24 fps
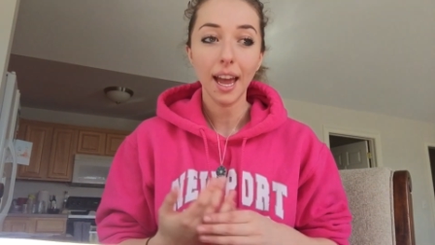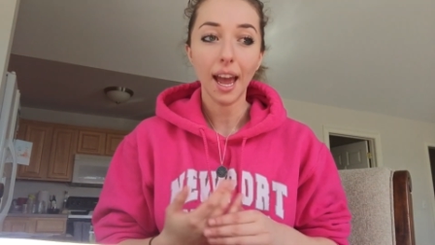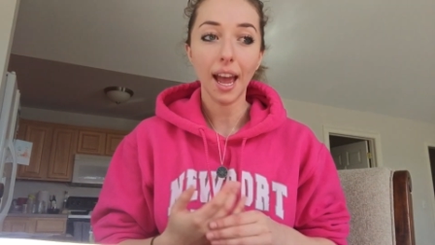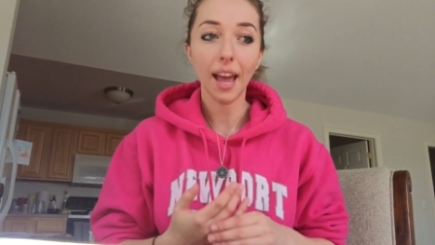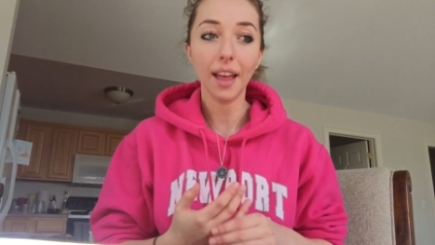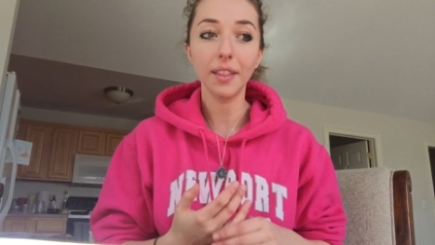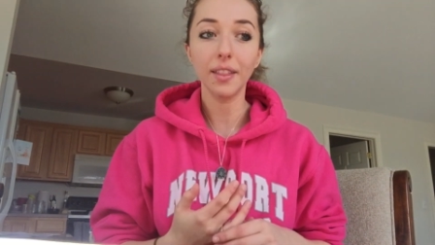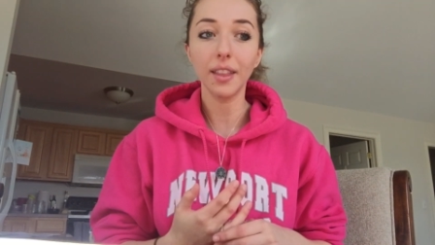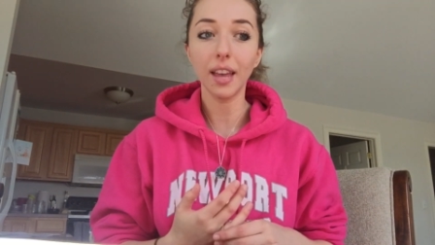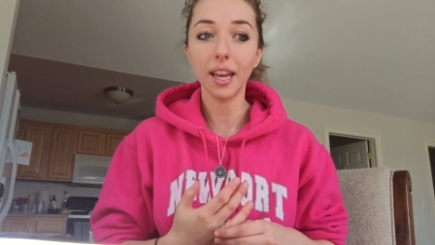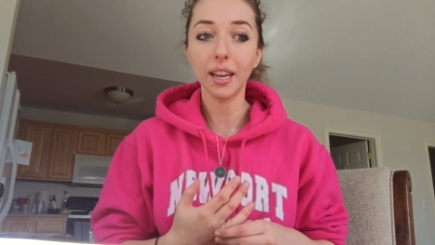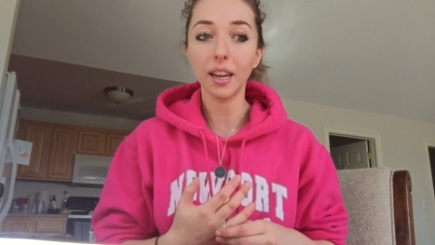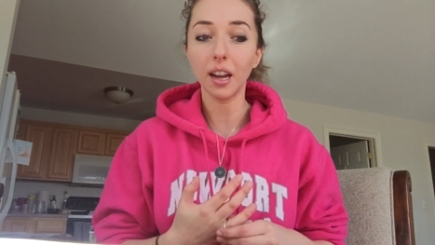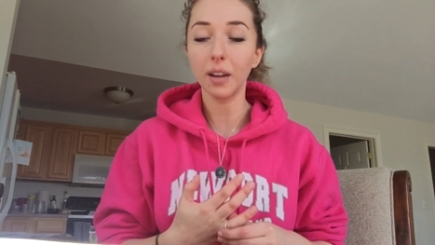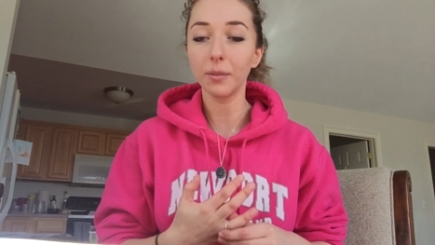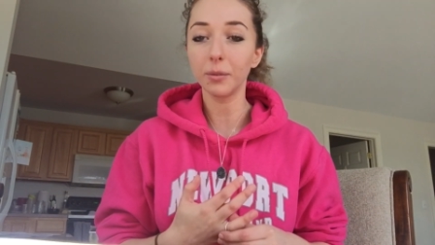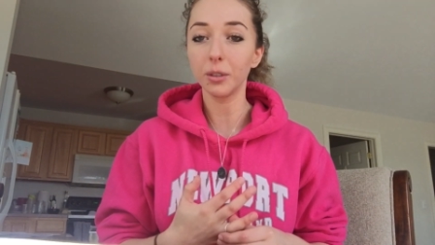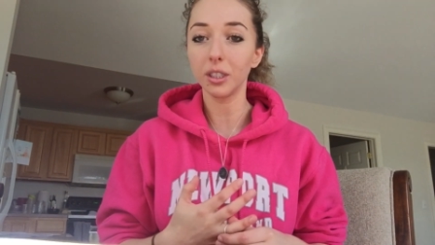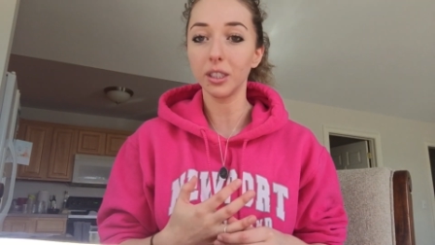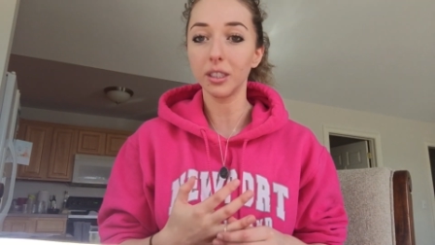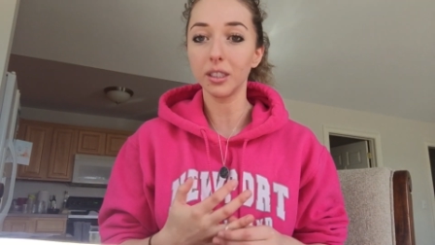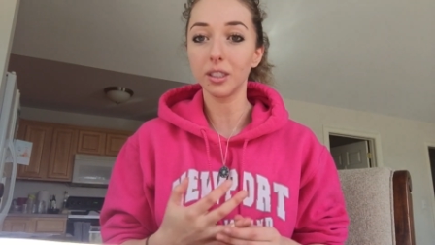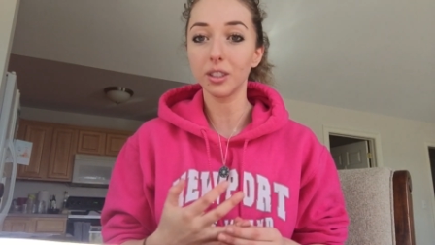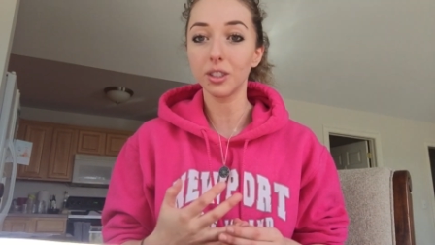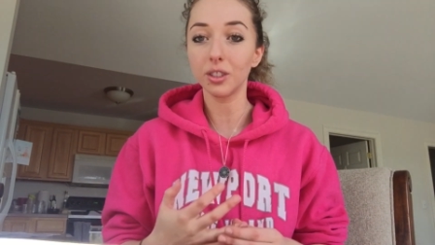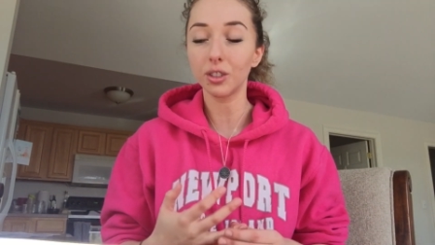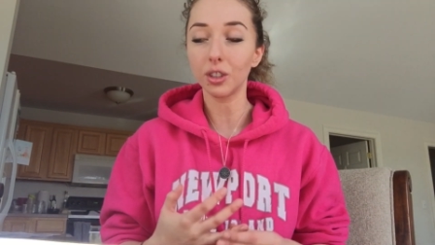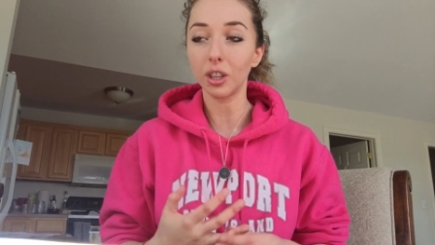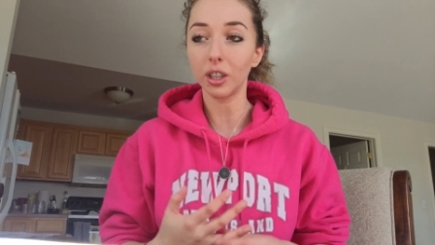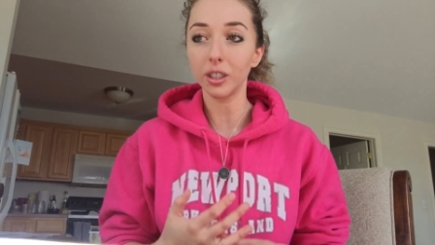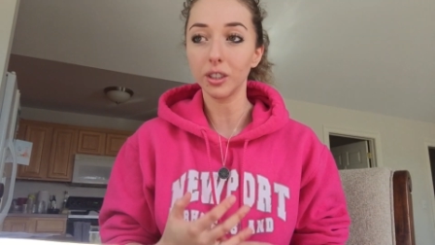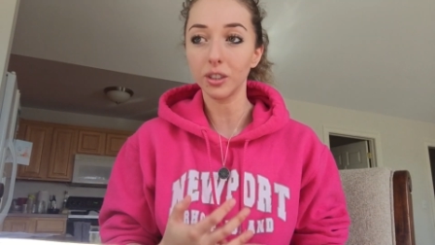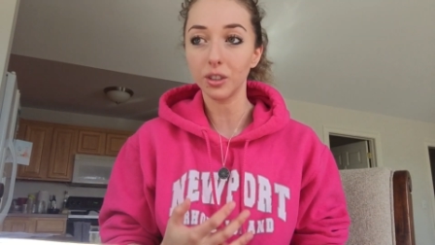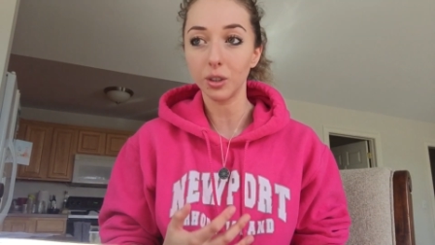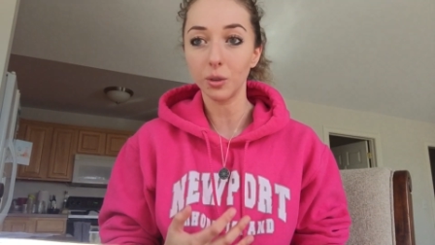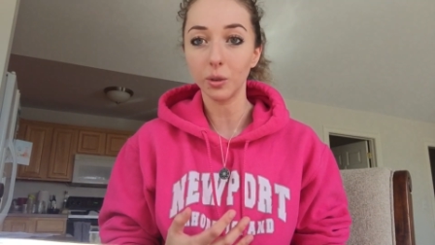And then I'm gonna
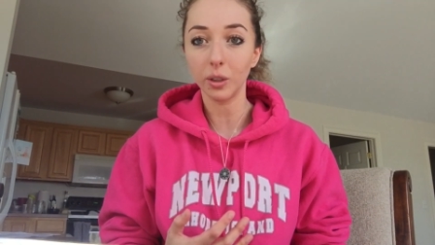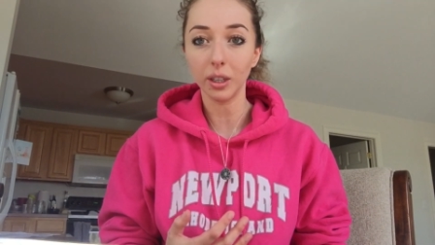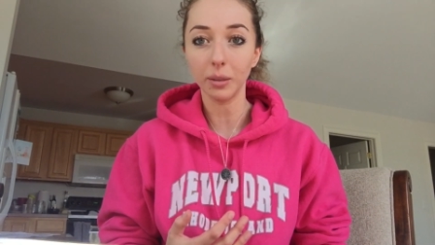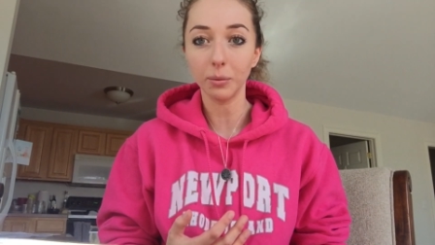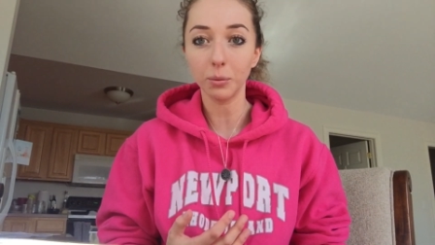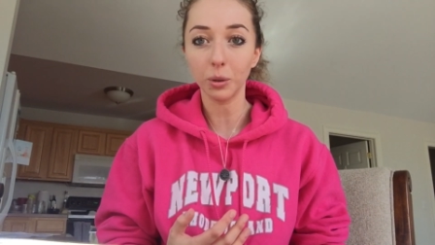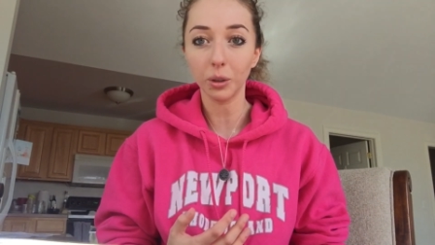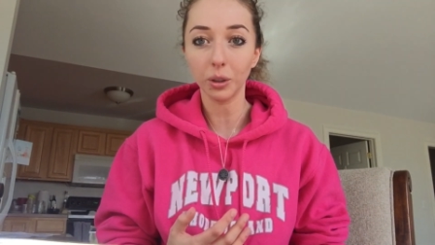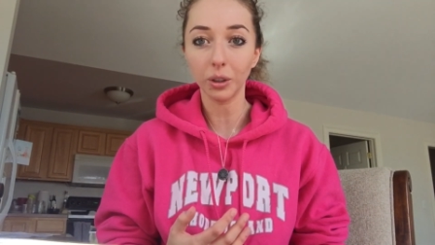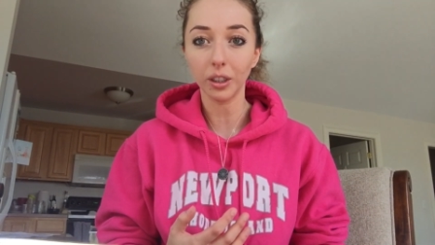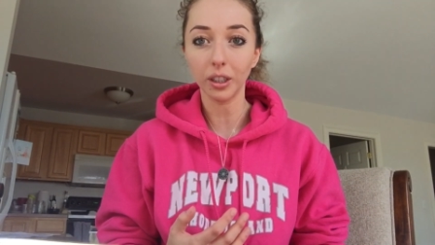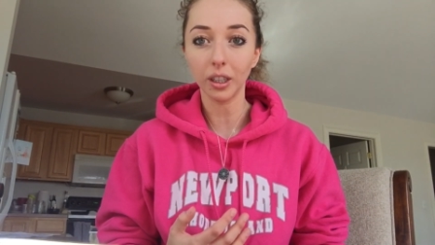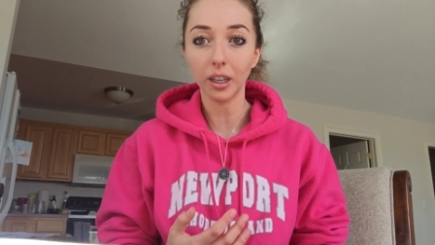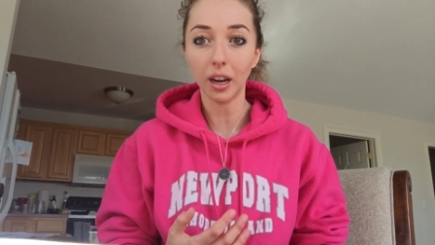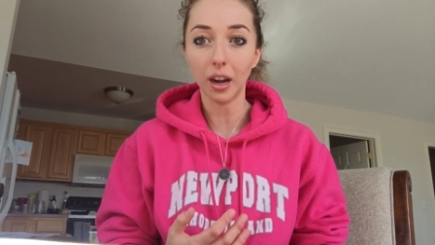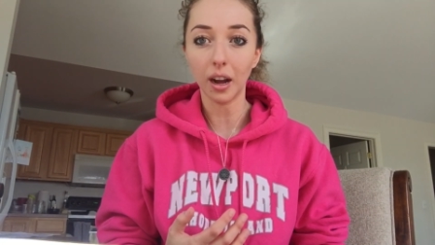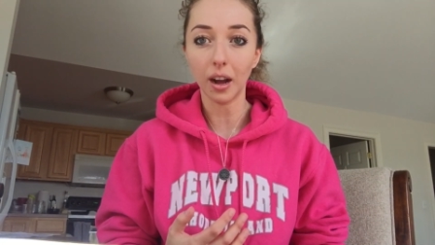start doing more